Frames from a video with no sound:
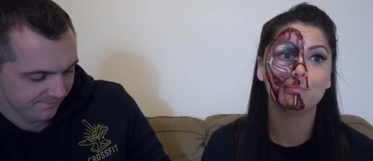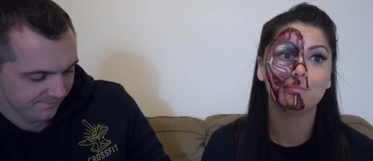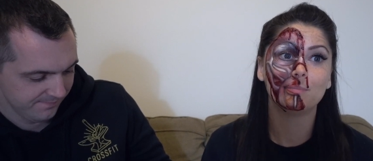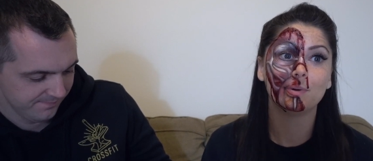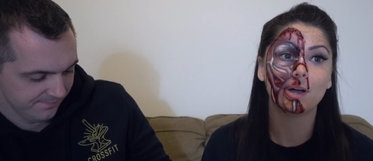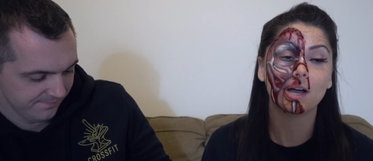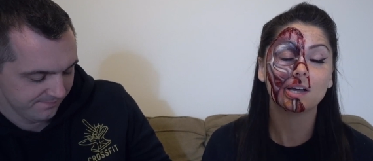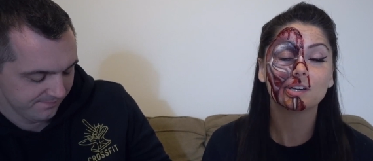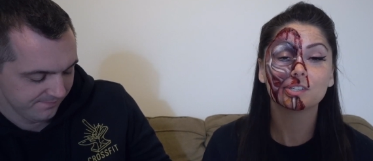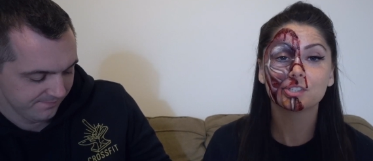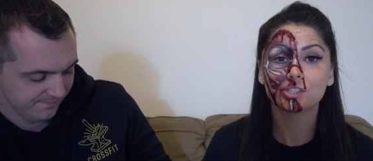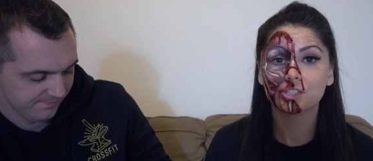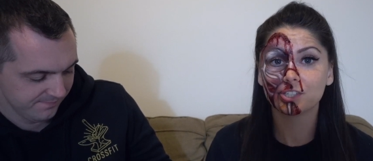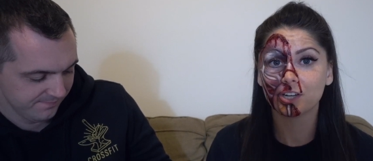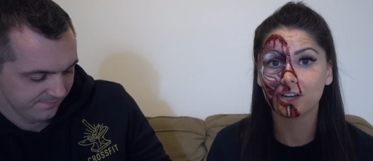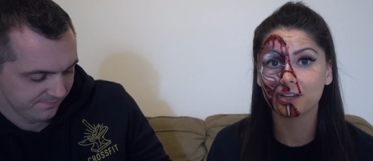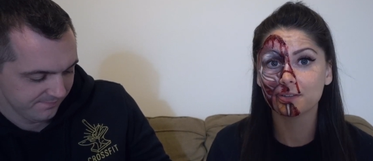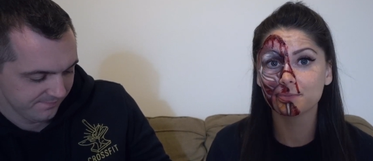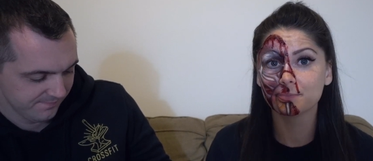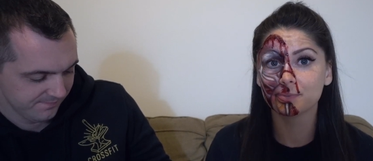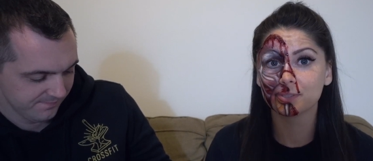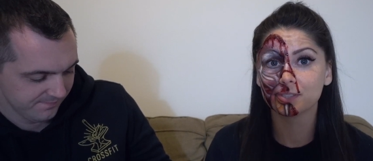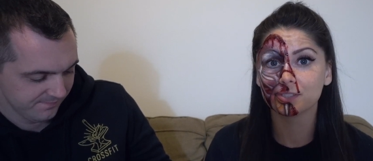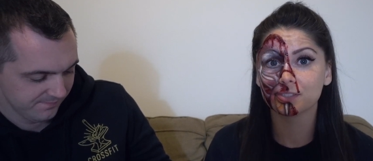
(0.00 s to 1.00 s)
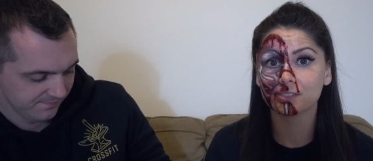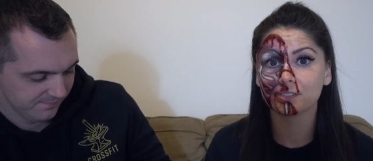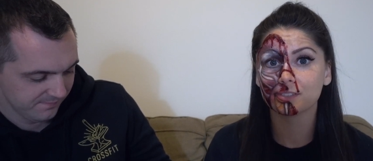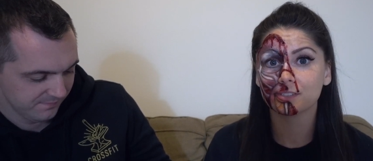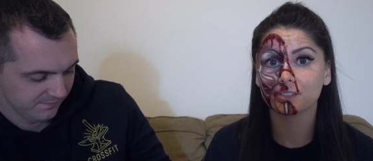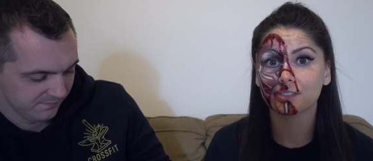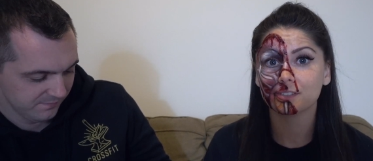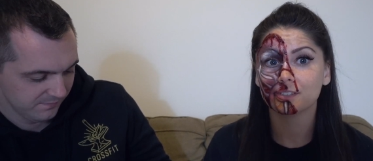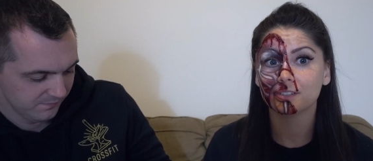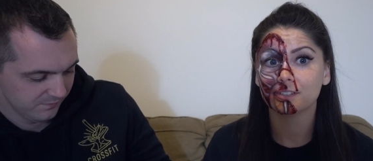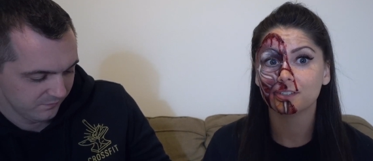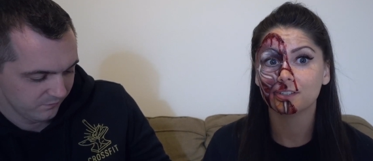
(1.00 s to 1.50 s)
Speaker 1: box jumps,
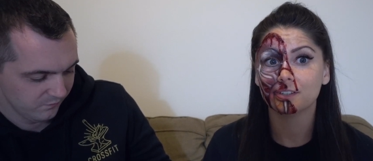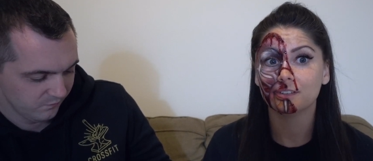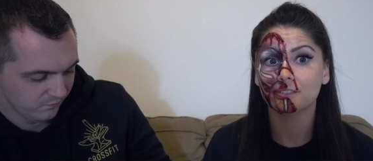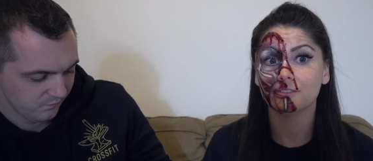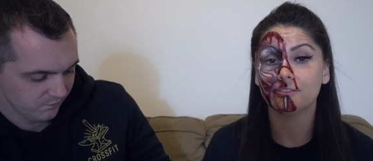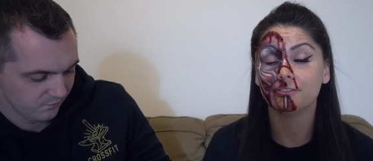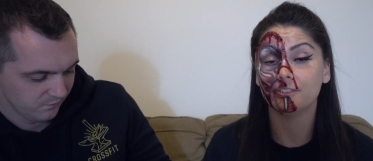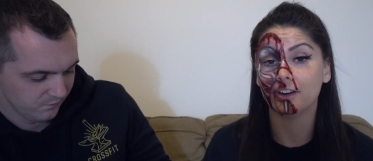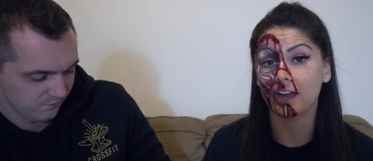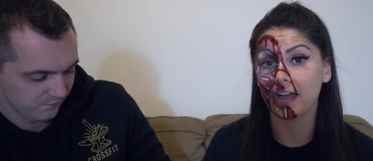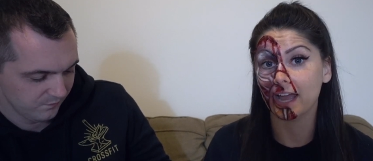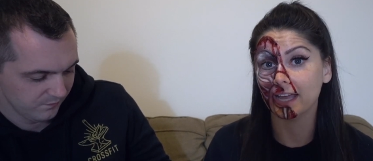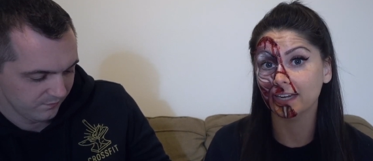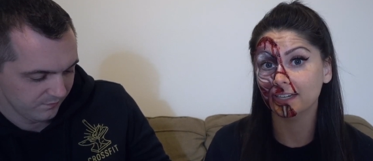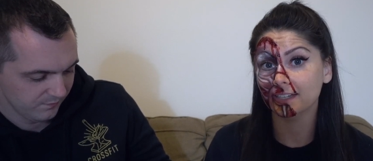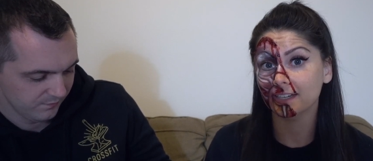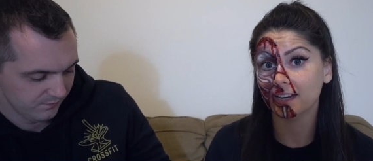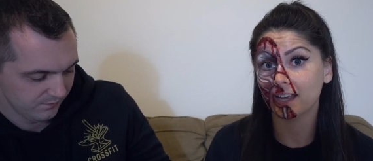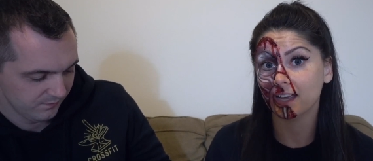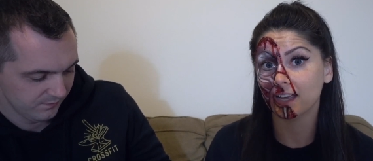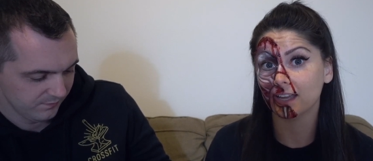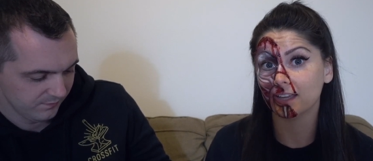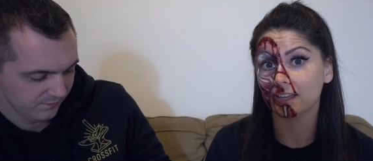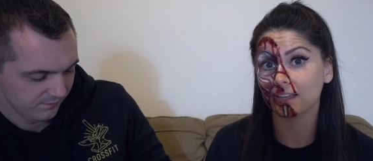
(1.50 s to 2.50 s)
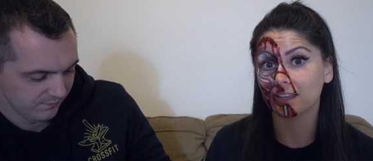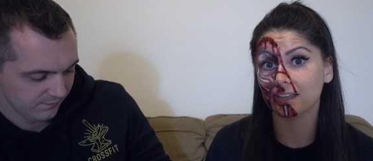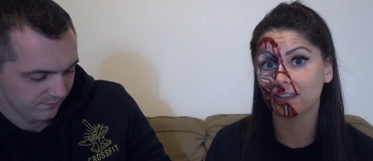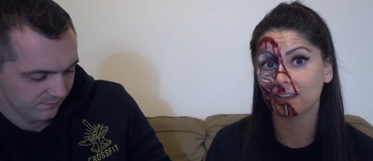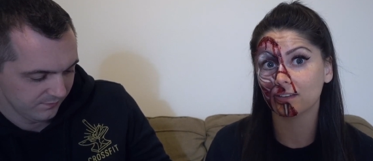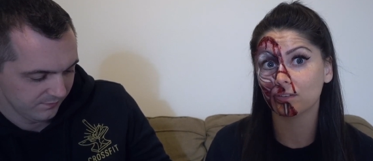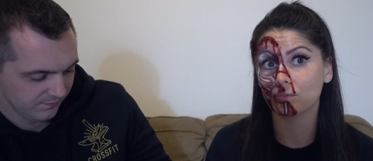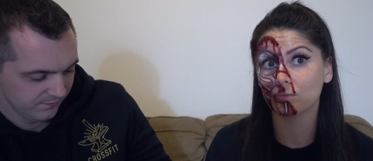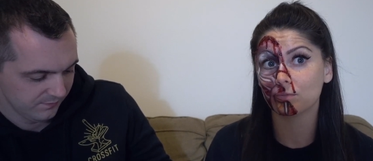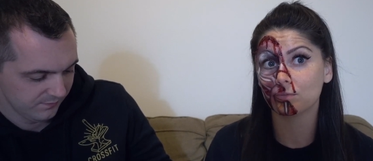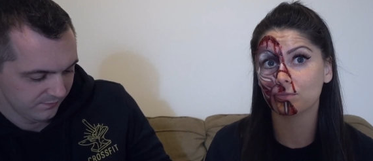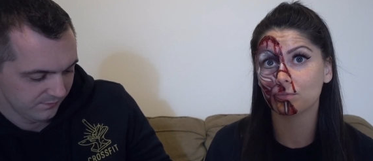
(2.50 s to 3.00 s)
fine.
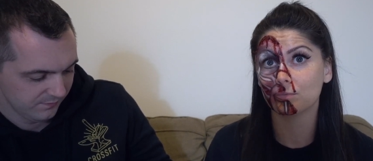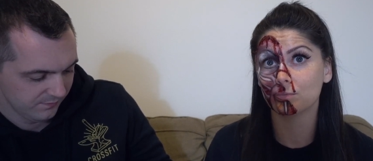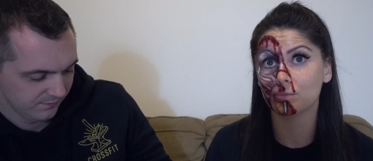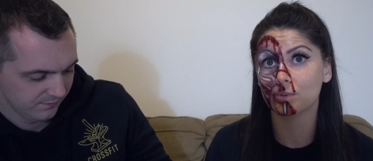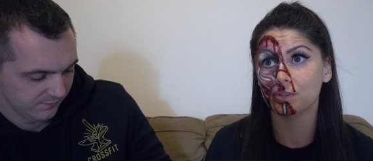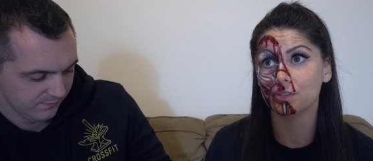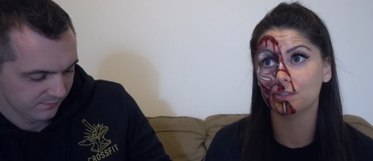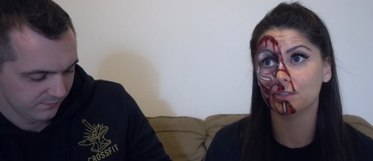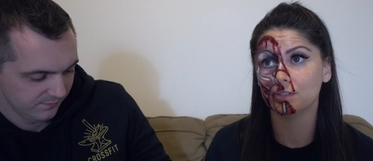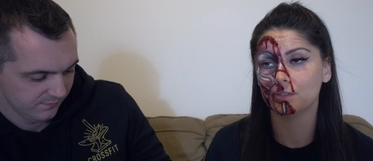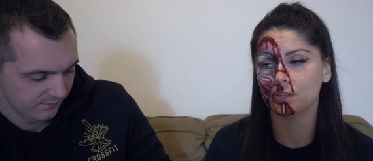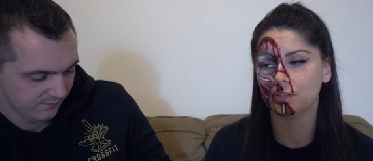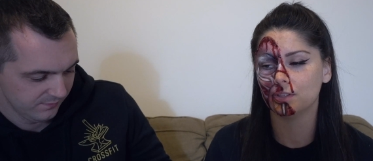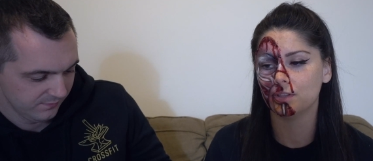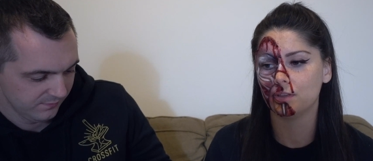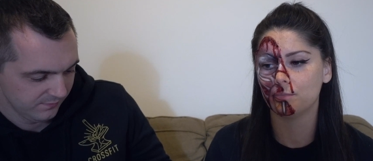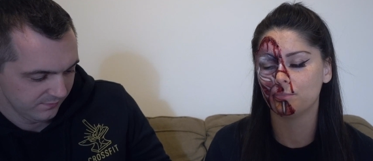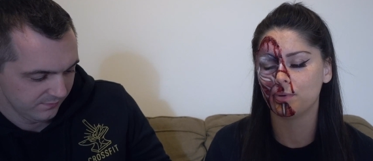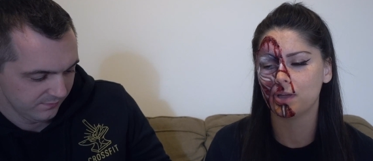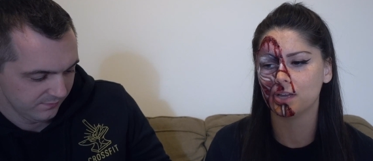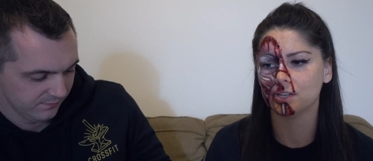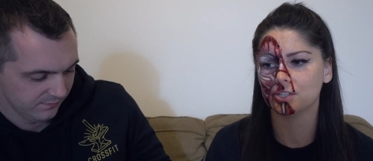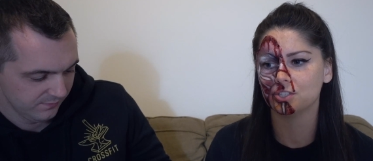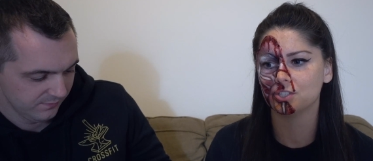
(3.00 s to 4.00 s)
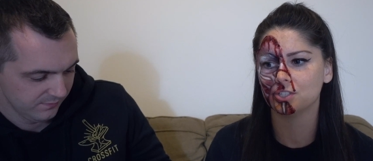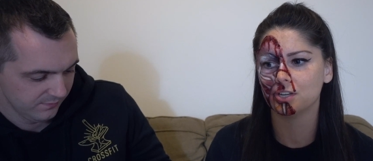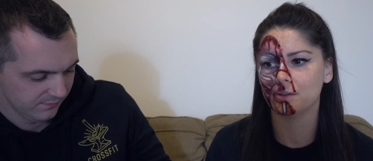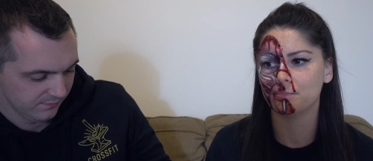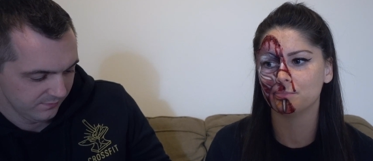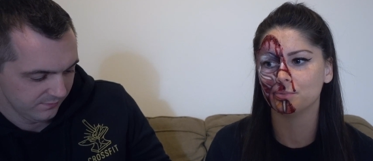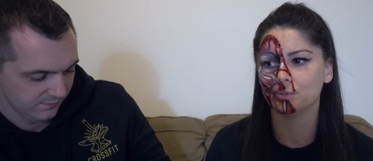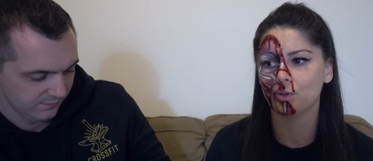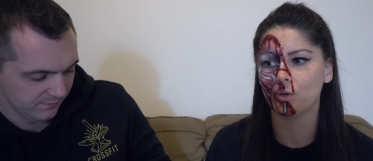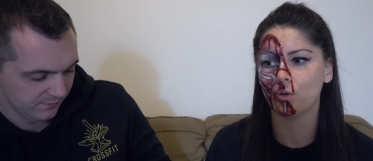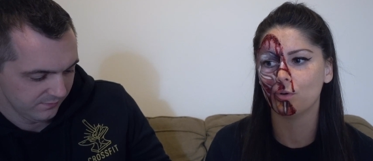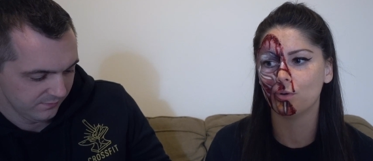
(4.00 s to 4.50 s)
They box
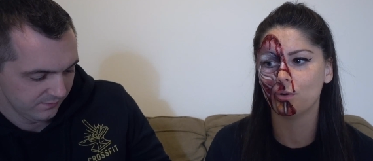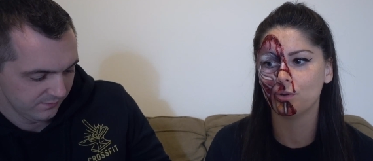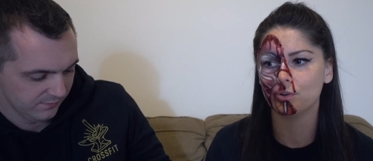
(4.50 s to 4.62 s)
jumped.